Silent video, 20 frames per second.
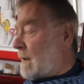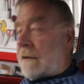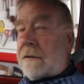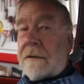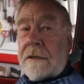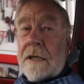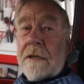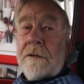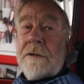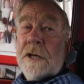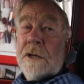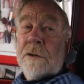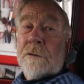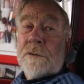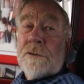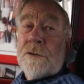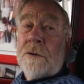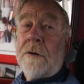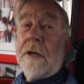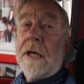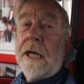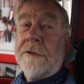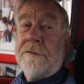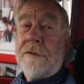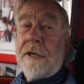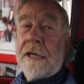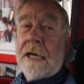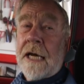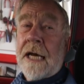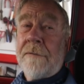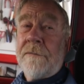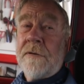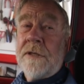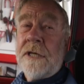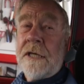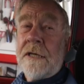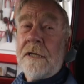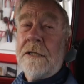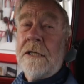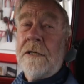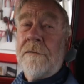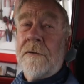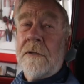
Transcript: yield your electric car virginity